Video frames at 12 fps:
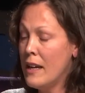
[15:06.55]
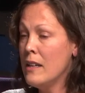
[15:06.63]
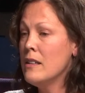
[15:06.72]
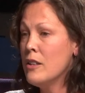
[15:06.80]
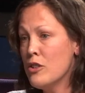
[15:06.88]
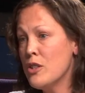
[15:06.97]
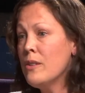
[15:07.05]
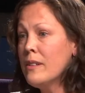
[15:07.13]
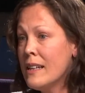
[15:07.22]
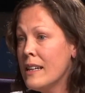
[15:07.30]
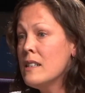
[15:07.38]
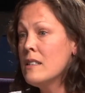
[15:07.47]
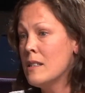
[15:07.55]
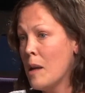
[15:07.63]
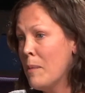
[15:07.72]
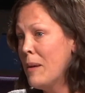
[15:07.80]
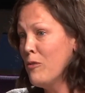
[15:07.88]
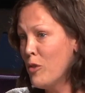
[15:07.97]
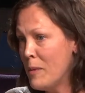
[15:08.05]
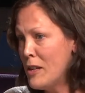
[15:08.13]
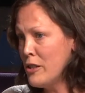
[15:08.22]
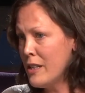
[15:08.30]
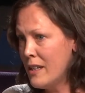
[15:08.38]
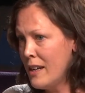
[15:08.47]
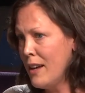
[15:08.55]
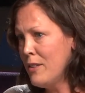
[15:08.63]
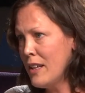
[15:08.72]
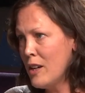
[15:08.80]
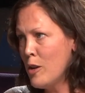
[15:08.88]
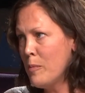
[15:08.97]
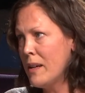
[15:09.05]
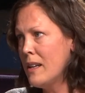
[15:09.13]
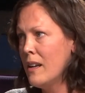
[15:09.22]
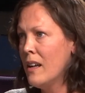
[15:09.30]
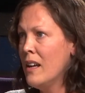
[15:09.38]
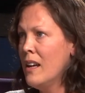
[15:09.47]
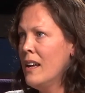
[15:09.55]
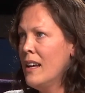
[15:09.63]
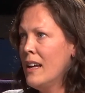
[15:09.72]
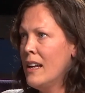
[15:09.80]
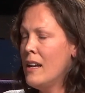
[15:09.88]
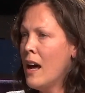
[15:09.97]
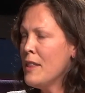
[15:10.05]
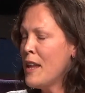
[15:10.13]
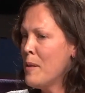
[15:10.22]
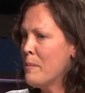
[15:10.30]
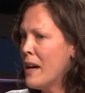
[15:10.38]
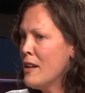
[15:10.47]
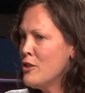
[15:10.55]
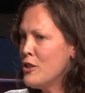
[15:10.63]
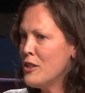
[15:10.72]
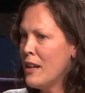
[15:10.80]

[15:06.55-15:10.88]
And there certainly is some information out there, but not that much.